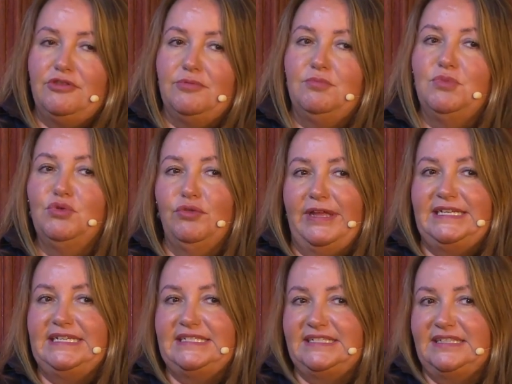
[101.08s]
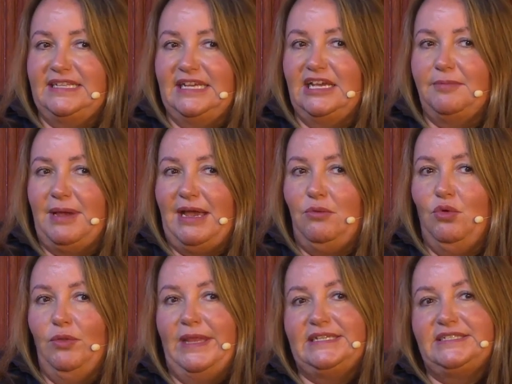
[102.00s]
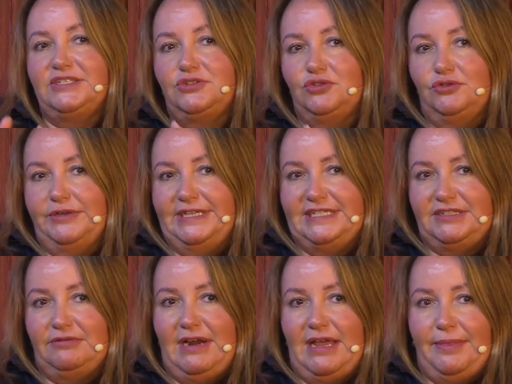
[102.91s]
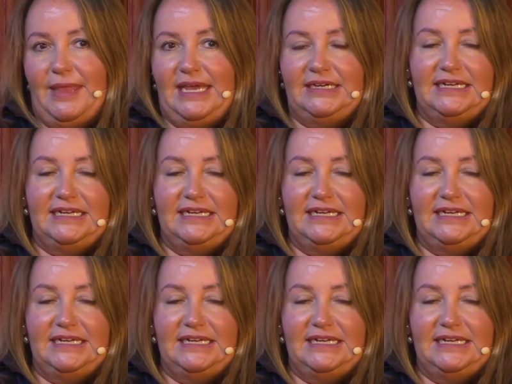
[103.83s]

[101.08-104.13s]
the more they need to think about what their story is around that